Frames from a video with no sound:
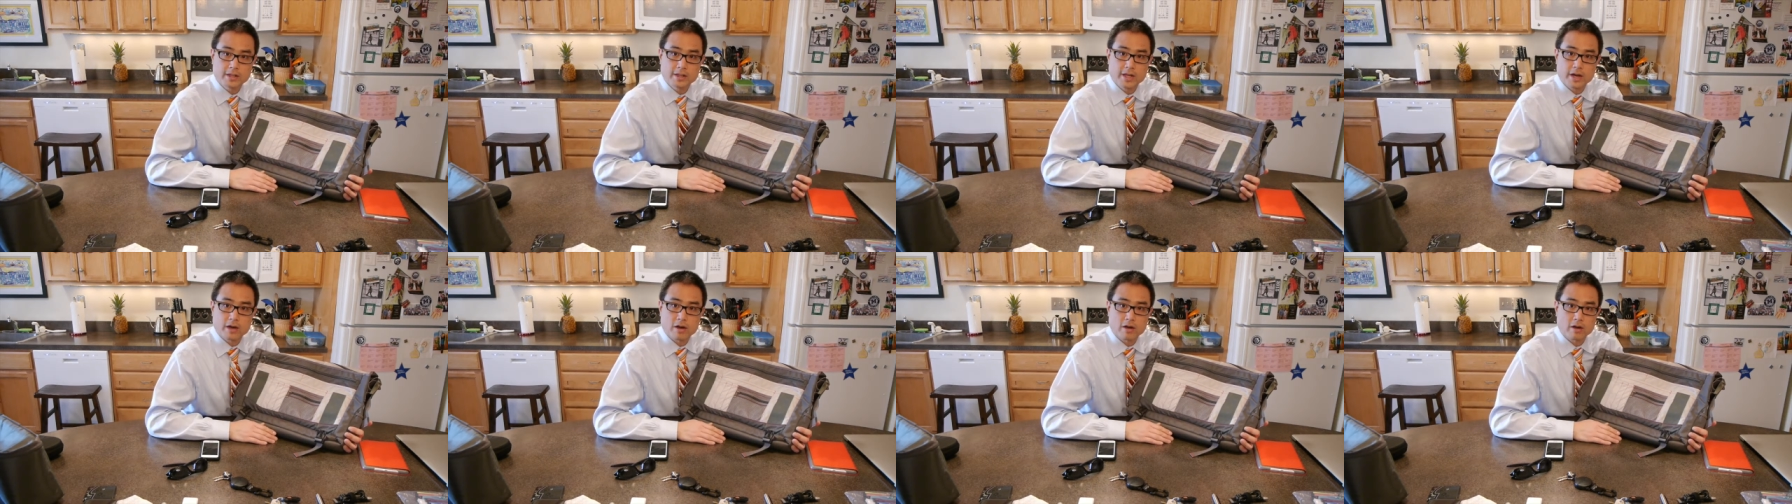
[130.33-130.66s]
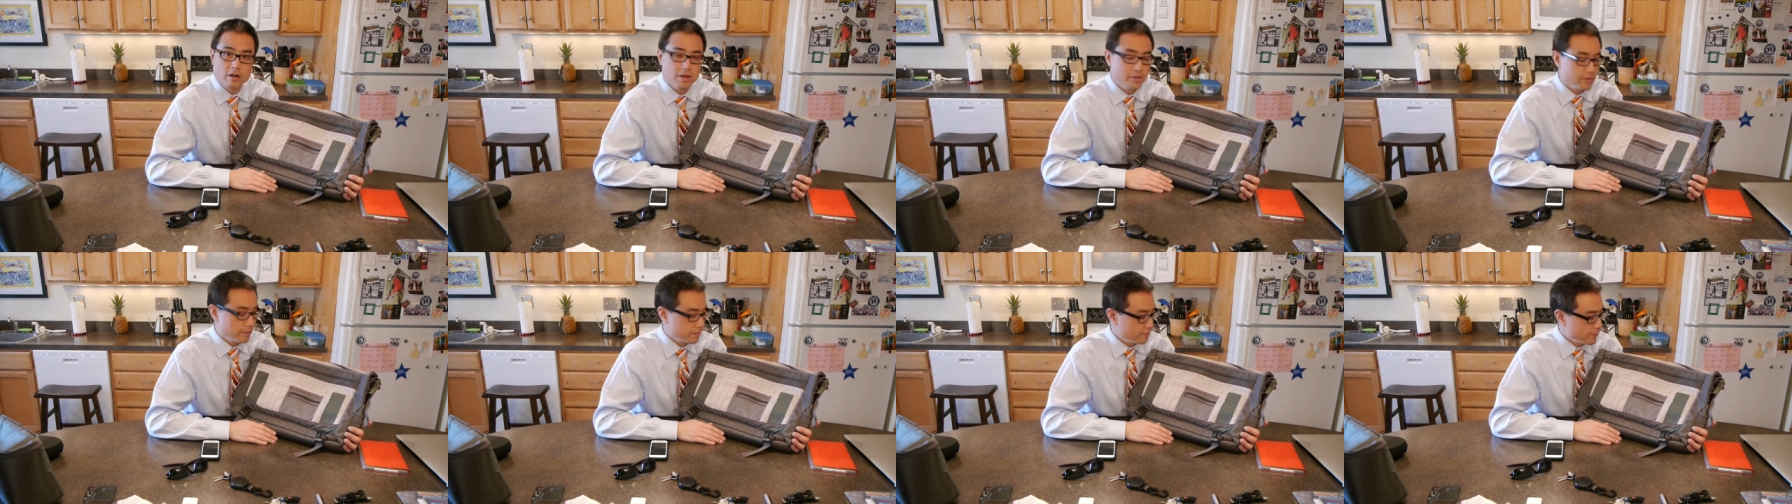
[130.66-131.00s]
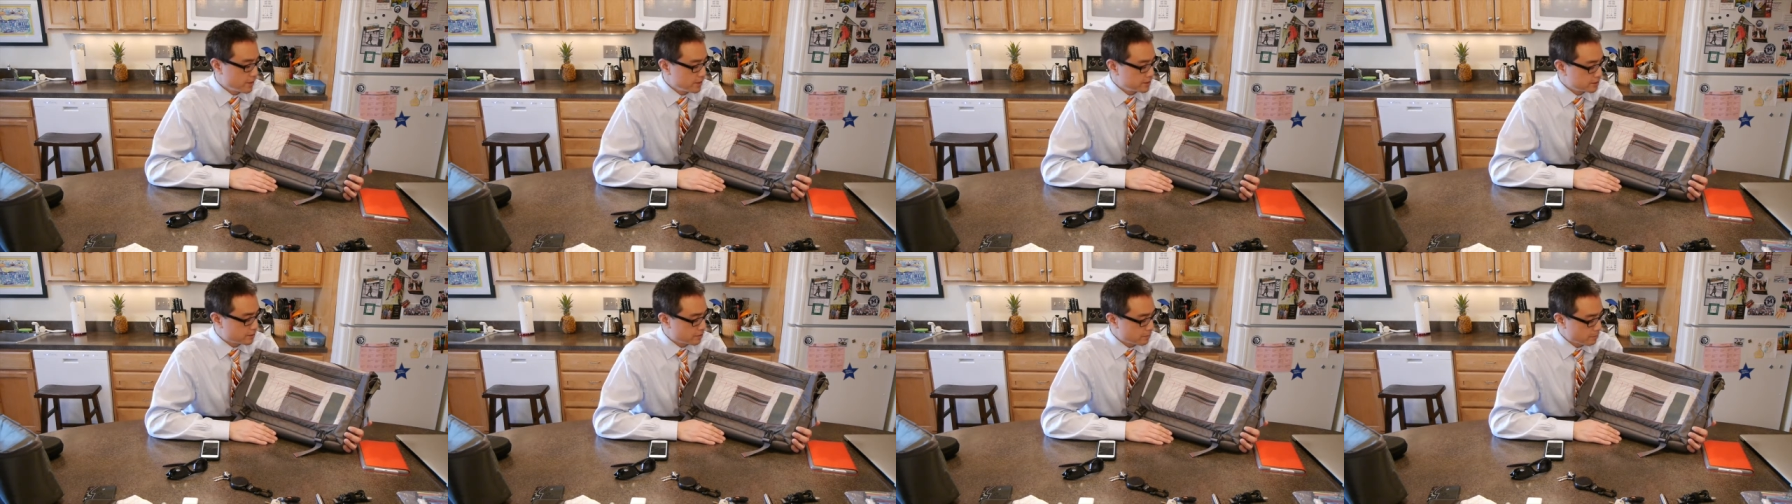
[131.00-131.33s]
there on the
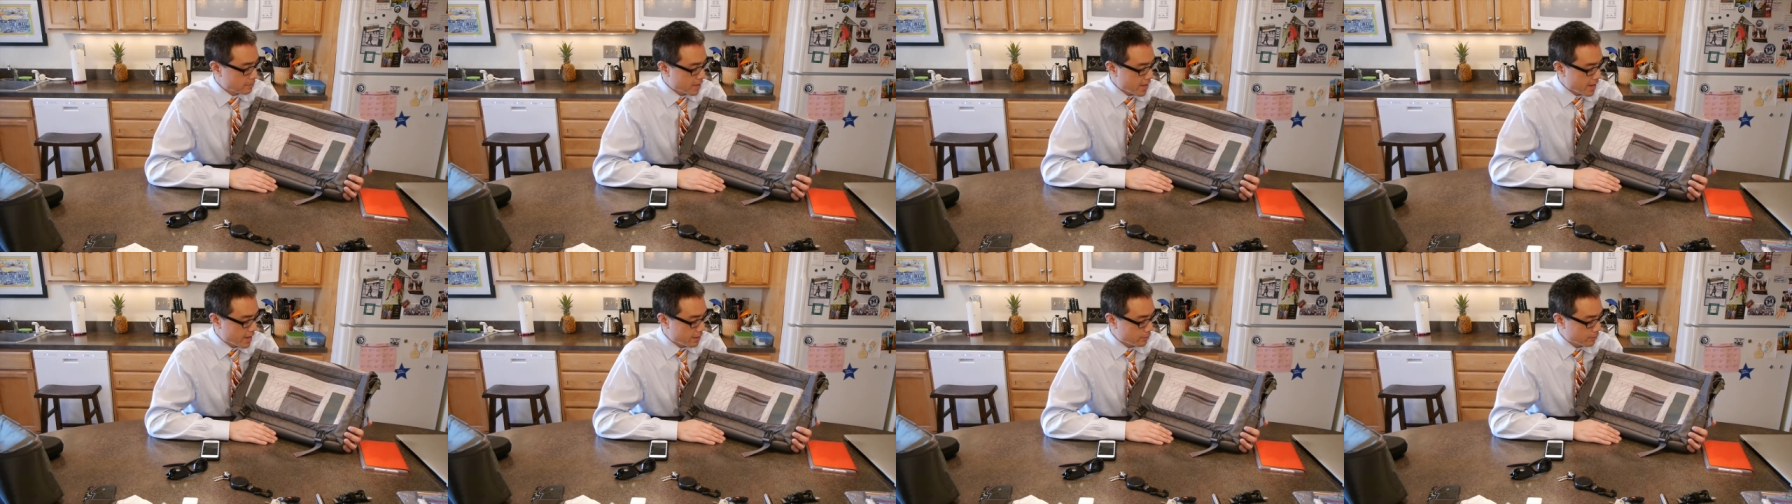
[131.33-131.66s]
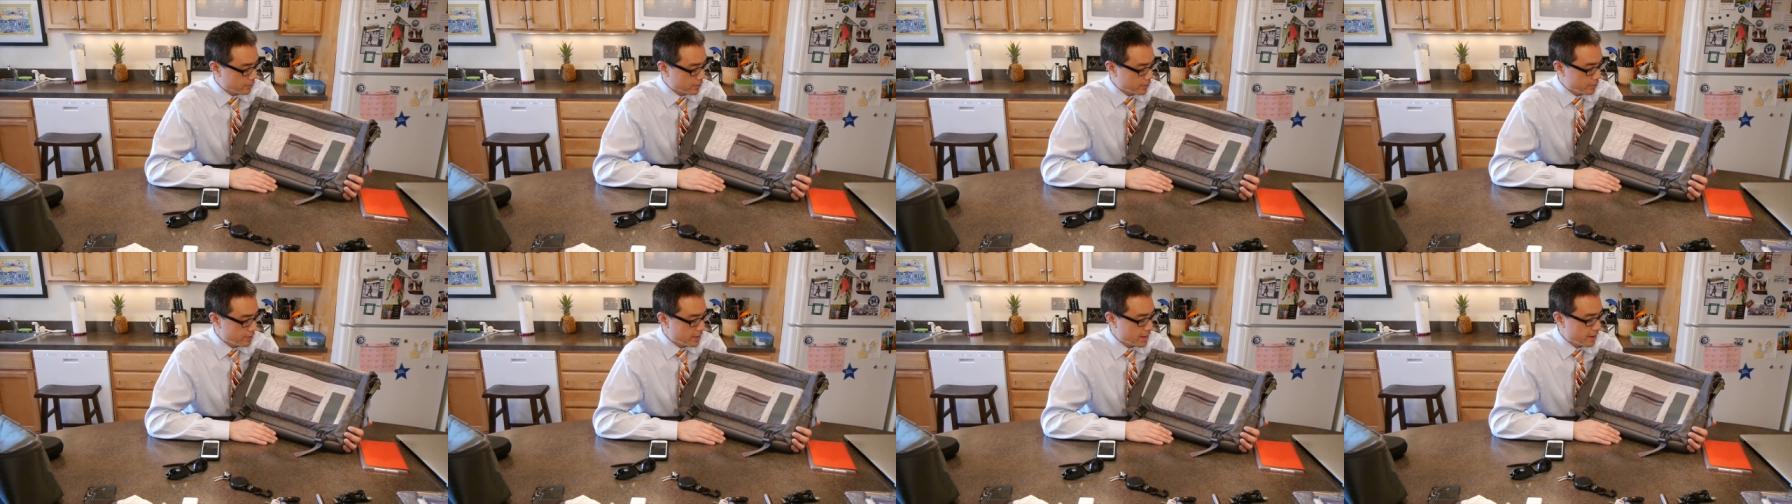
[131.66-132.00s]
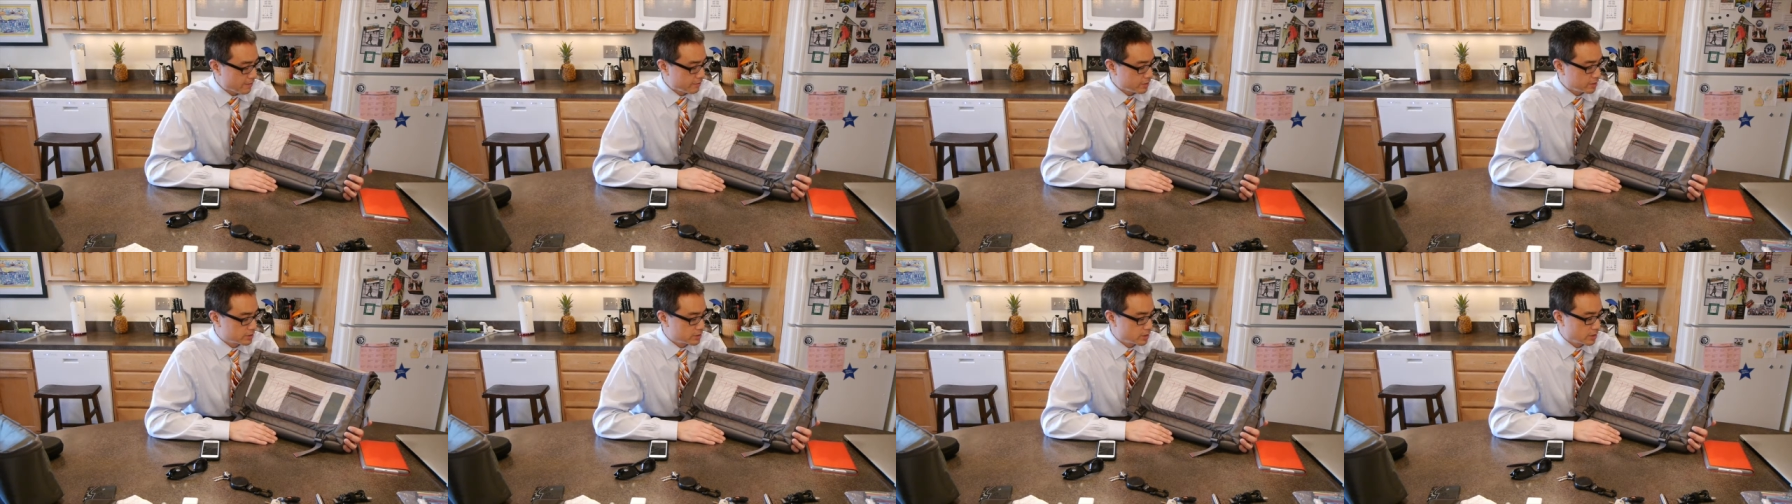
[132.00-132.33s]
face of the bag without
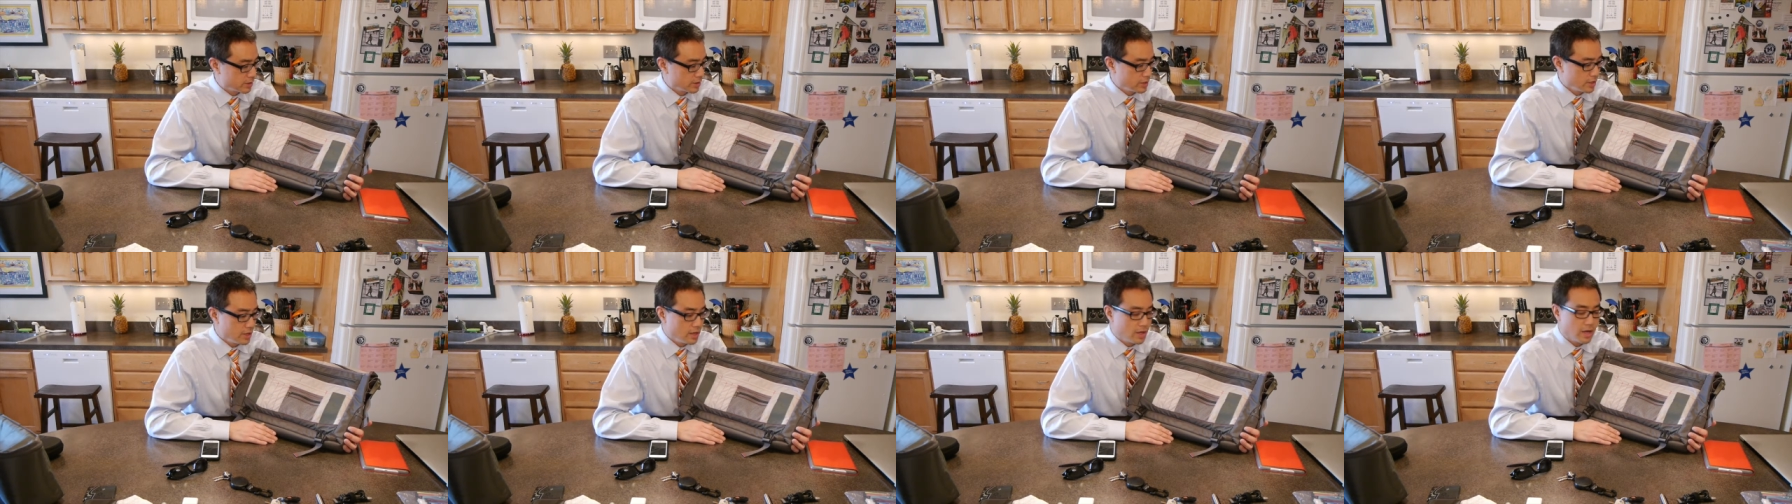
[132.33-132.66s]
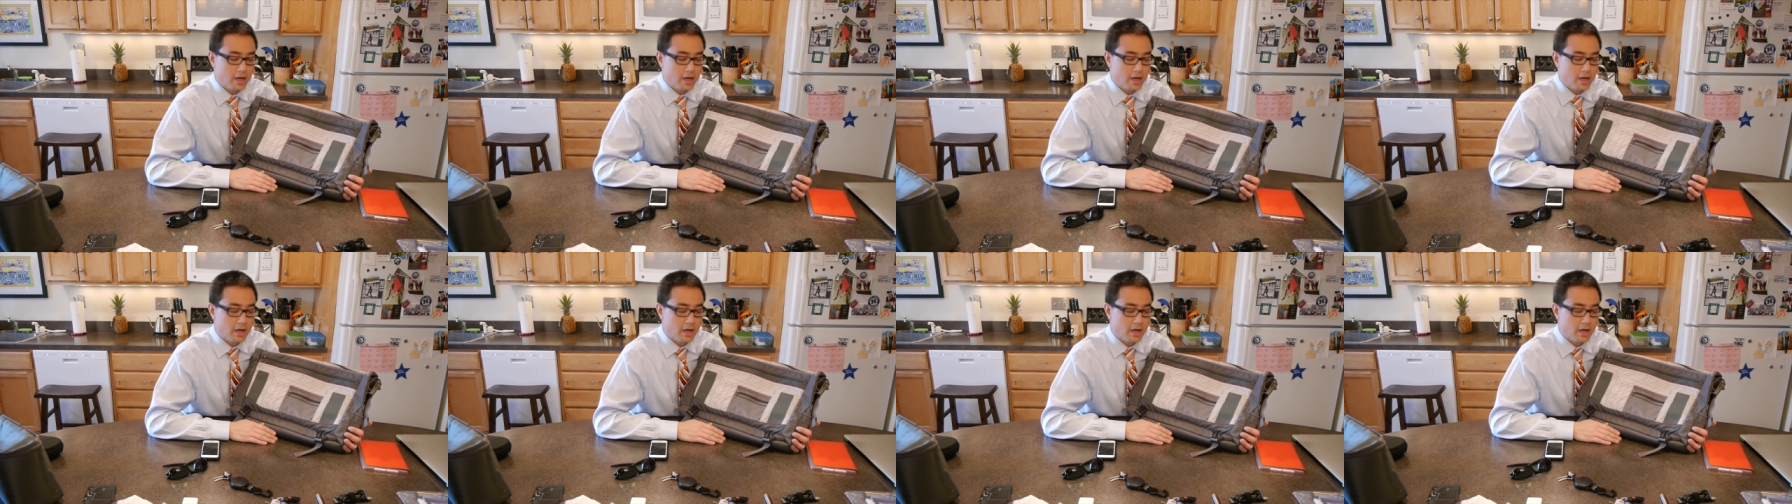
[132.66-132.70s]
having to